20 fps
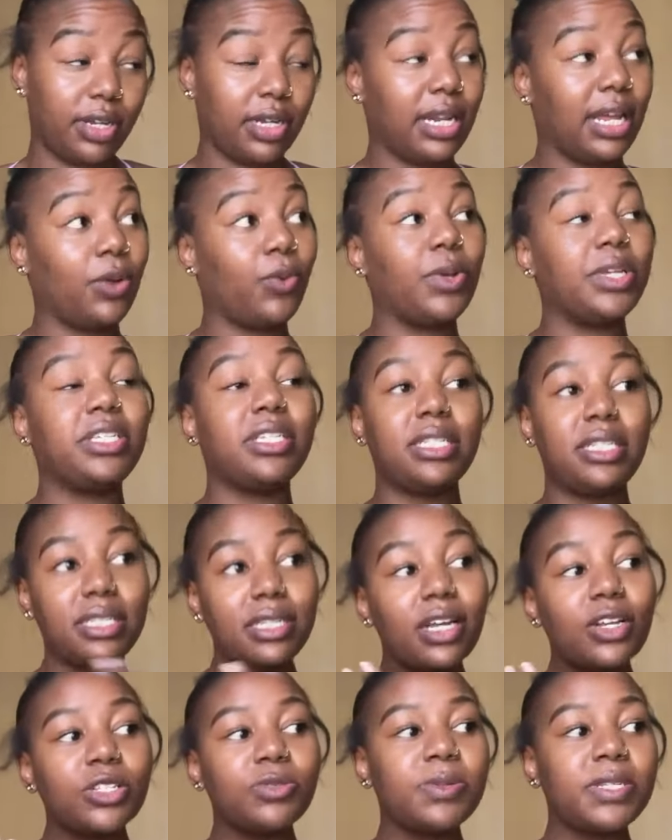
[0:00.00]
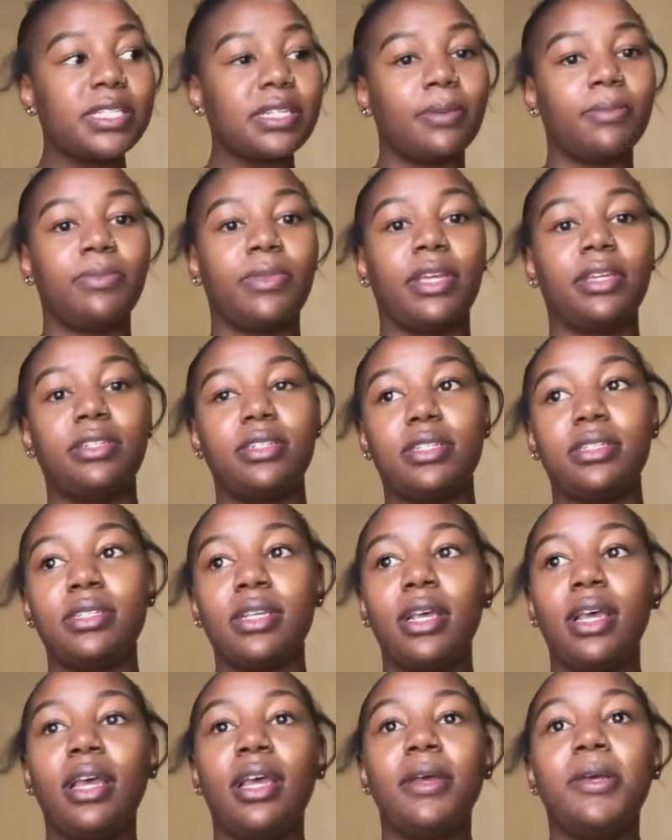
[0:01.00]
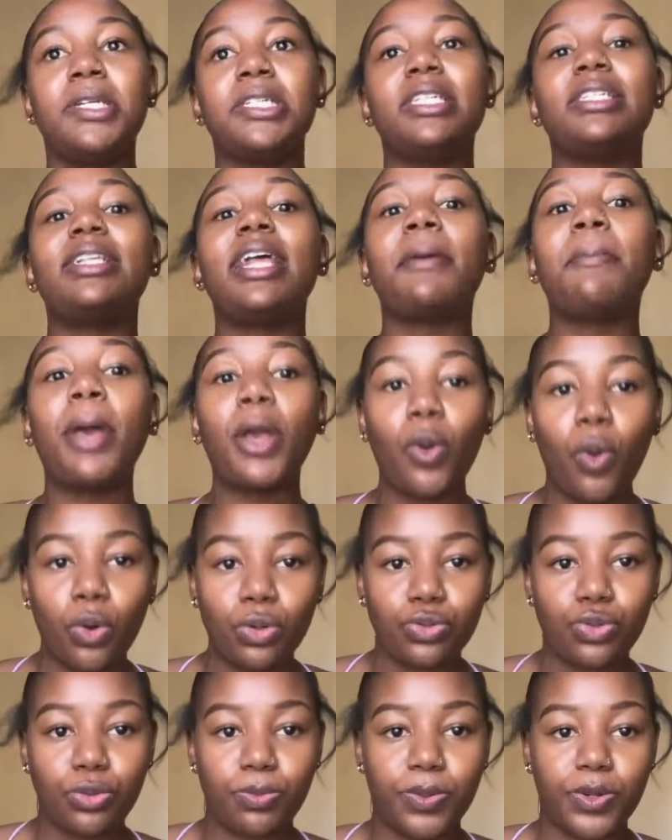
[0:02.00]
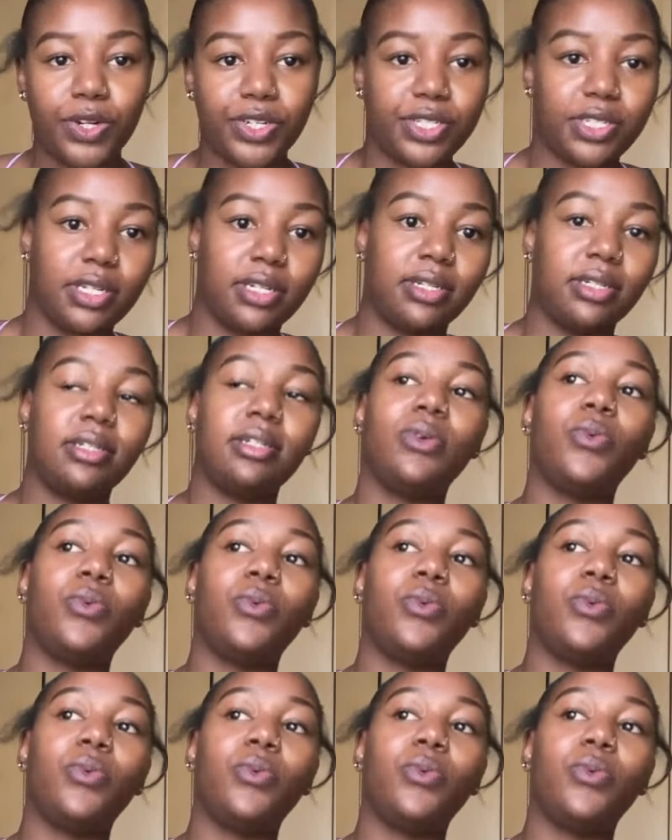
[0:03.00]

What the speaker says: Like when she tells me something, she's like my go-to person